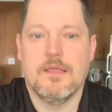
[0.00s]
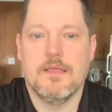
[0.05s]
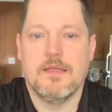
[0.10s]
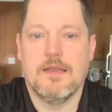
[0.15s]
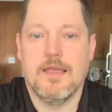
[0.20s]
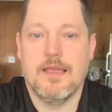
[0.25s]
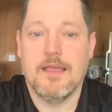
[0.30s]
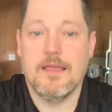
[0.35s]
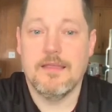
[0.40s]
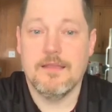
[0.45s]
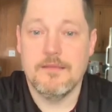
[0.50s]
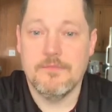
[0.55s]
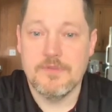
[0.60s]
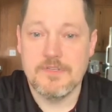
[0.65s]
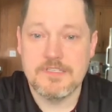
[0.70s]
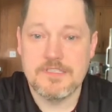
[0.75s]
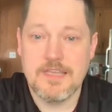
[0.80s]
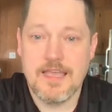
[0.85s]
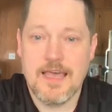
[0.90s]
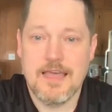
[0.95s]
and I am
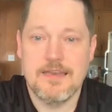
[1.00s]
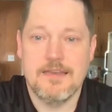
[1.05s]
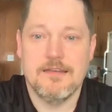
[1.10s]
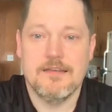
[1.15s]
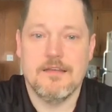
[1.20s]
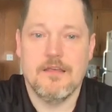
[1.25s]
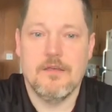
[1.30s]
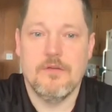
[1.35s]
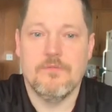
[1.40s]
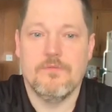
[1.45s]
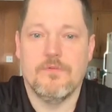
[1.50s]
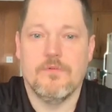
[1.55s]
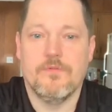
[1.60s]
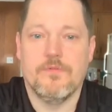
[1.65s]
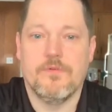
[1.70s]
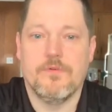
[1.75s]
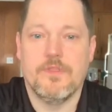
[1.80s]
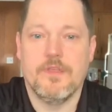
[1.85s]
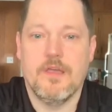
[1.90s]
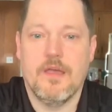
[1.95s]
excited and hopeful
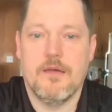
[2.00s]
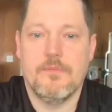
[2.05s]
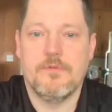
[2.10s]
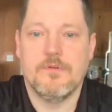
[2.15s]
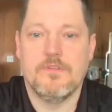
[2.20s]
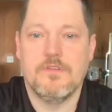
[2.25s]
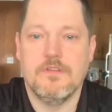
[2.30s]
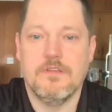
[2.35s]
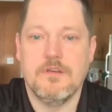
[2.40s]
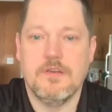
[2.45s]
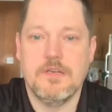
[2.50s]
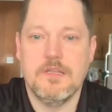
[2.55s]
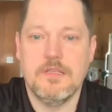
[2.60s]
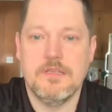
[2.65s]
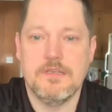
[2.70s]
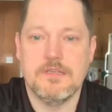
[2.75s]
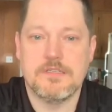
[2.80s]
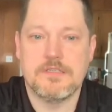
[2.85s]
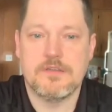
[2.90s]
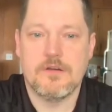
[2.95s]
for the
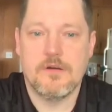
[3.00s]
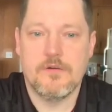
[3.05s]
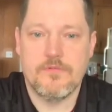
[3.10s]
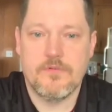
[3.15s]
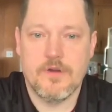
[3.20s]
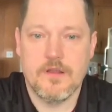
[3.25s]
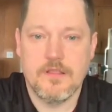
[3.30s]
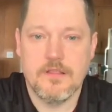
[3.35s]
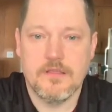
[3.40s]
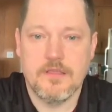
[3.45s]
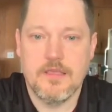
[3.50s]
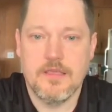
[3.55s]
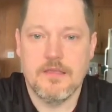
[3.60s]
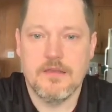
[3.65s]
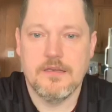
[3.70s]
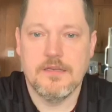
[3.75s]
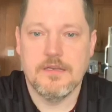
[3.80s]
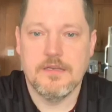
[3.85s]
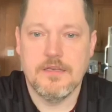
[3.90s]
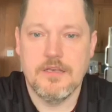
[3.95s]
opportunity to serve Franklin
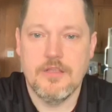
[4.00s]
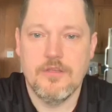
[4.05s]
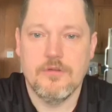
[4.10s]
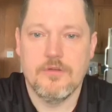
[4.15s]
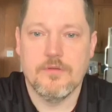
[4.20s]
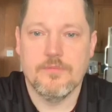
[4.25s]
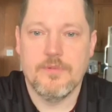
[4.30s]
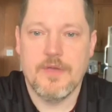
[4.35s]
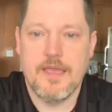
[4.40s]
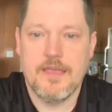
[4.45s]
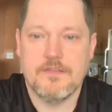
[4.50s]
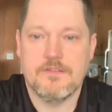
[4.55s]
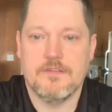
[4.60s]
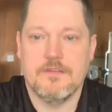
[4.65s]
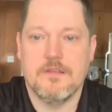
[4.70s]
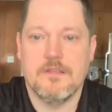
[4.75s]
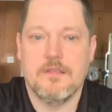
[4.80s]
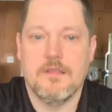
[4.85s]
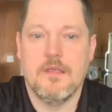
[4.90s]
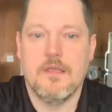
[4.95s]
County in a new
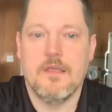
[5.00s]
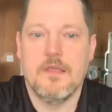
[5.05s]
capacity.